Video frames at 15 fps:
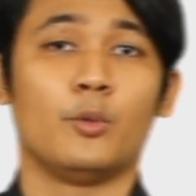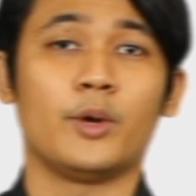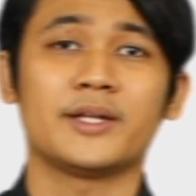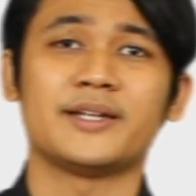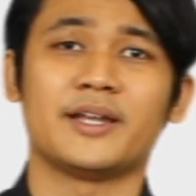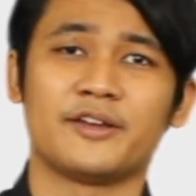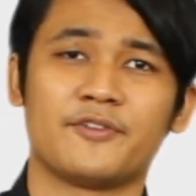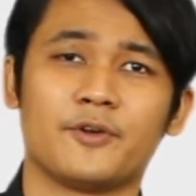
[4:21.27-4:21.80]

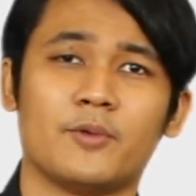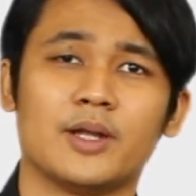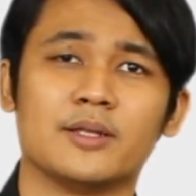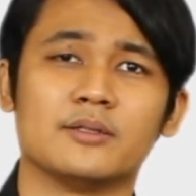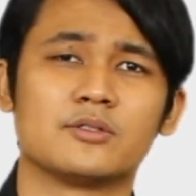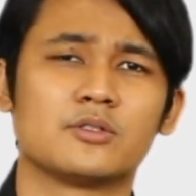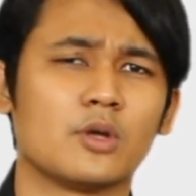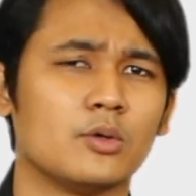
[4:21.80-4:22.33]
Well done
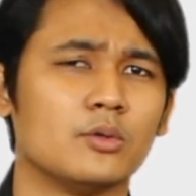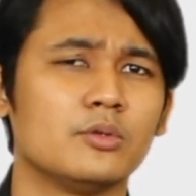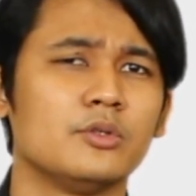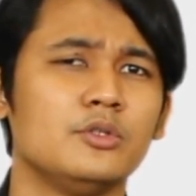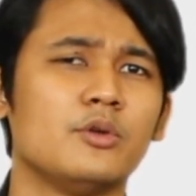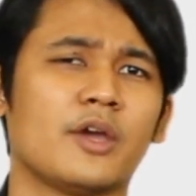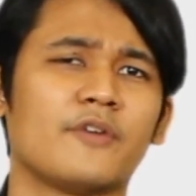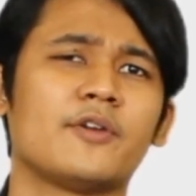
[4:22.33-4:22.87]
everyone, so
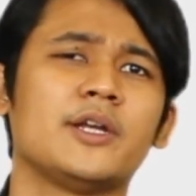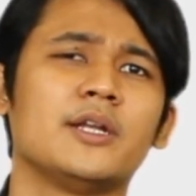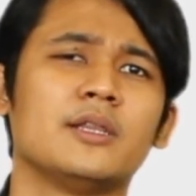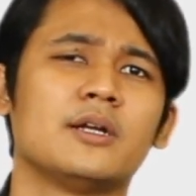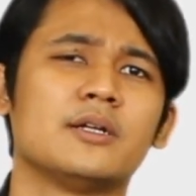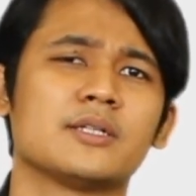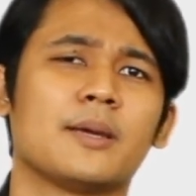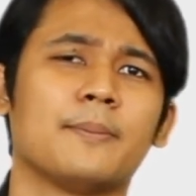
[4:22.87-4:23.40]
you have already
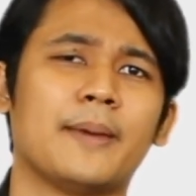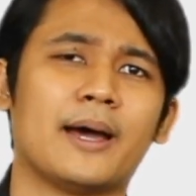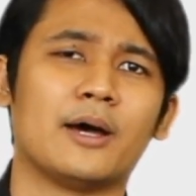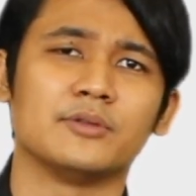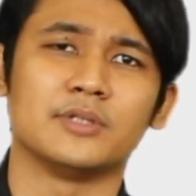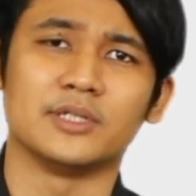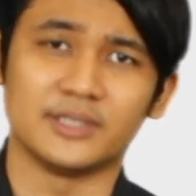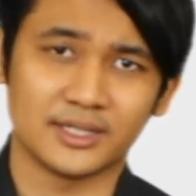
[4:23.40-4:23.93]
learned
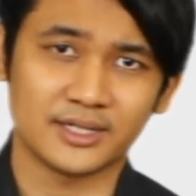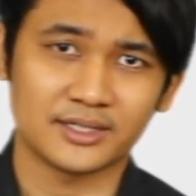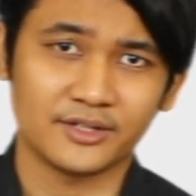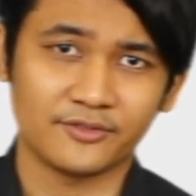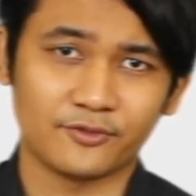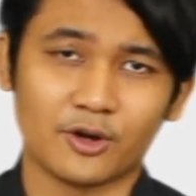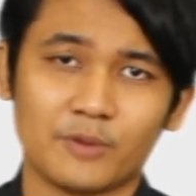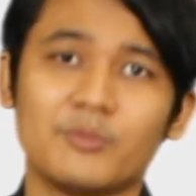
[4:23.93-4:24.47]
about the
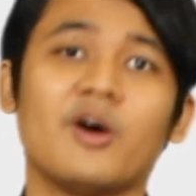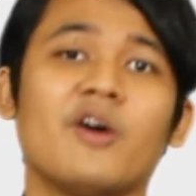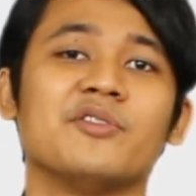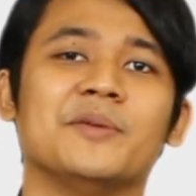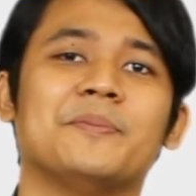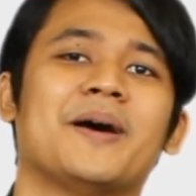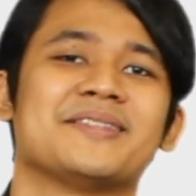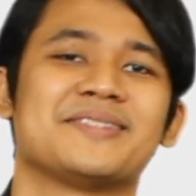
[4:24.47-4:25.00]
negative form of
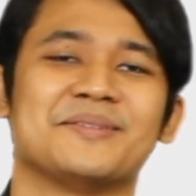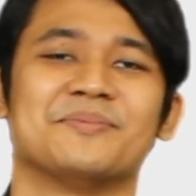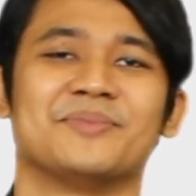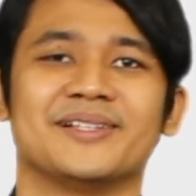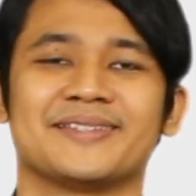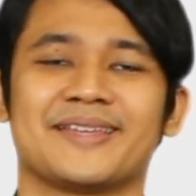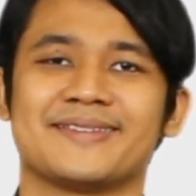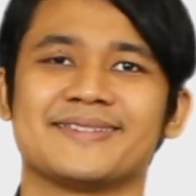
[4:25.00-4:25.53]
the past
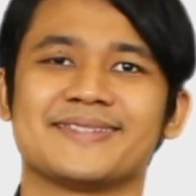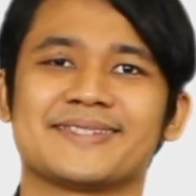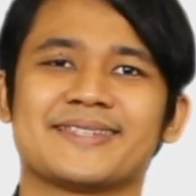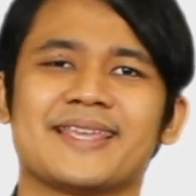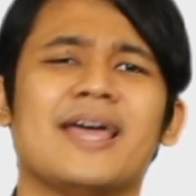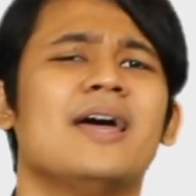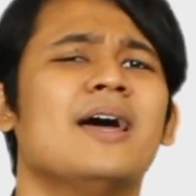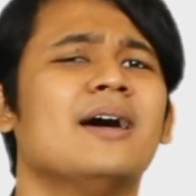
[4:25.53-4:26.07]
simple tense.
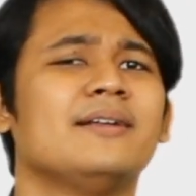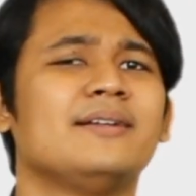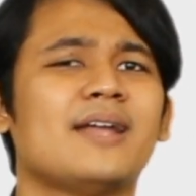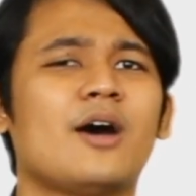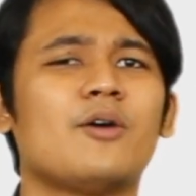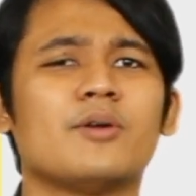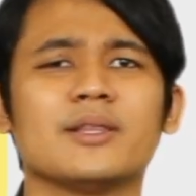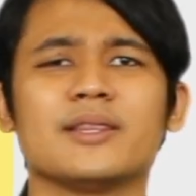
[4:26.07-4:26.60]

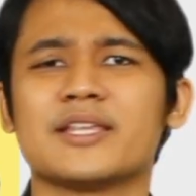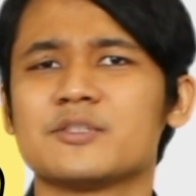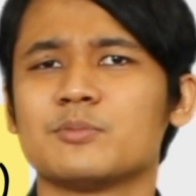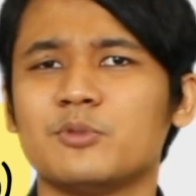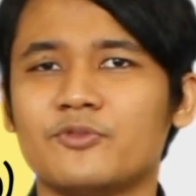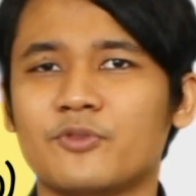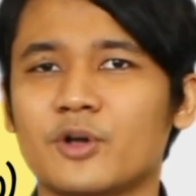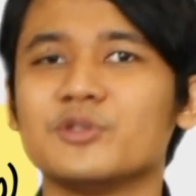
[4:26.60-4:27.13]
Now let's
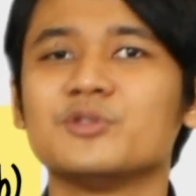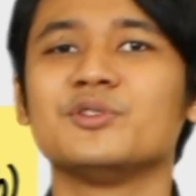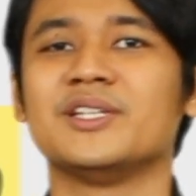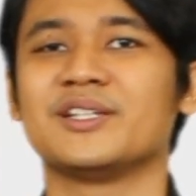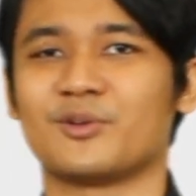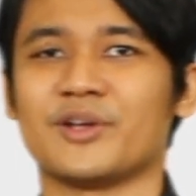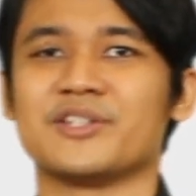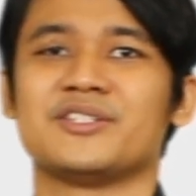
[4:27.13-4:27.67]
move on to
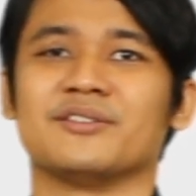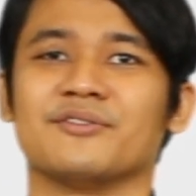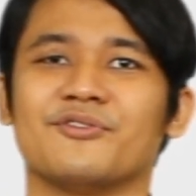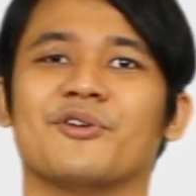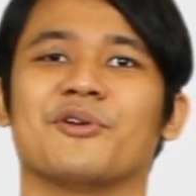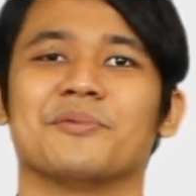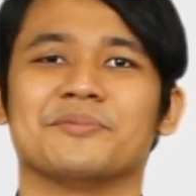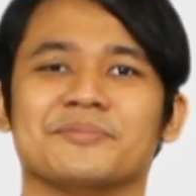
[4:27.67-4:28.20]
the question
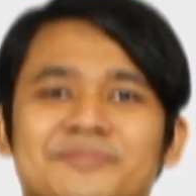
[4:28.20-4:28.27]
form.